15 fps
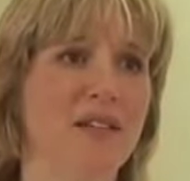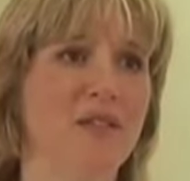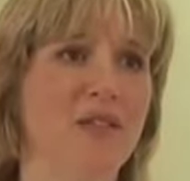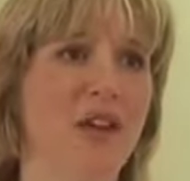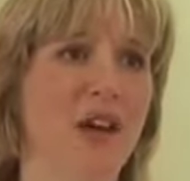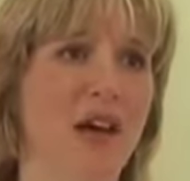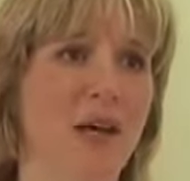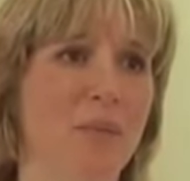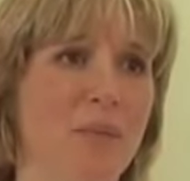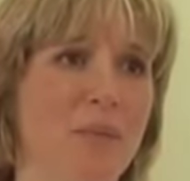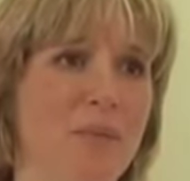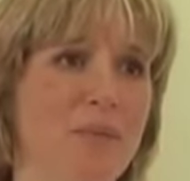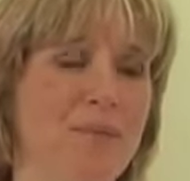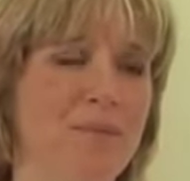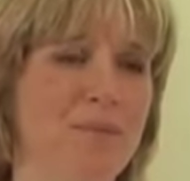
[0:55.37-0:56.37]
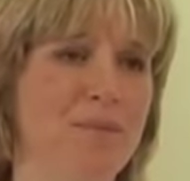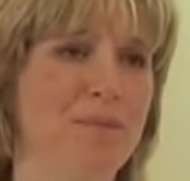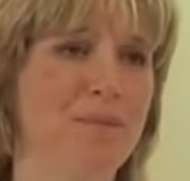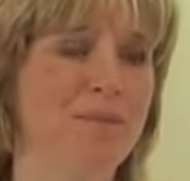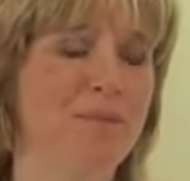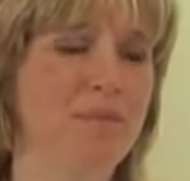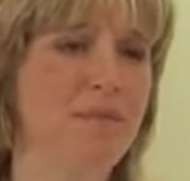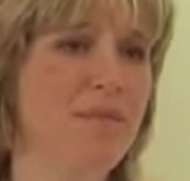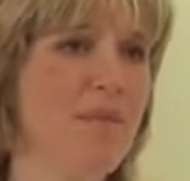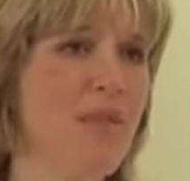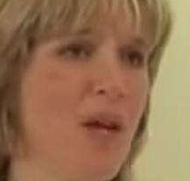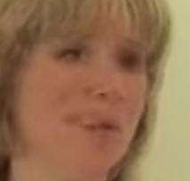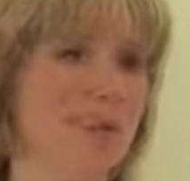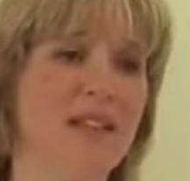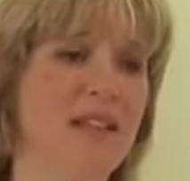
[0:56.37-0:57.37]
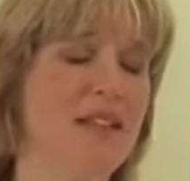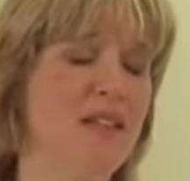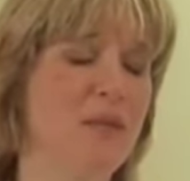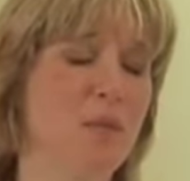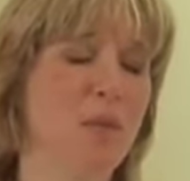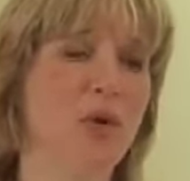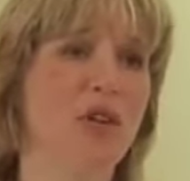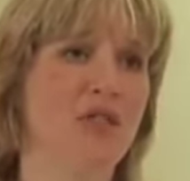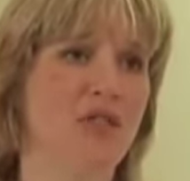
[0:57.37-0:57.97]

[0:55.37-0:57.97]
of time. Disease is more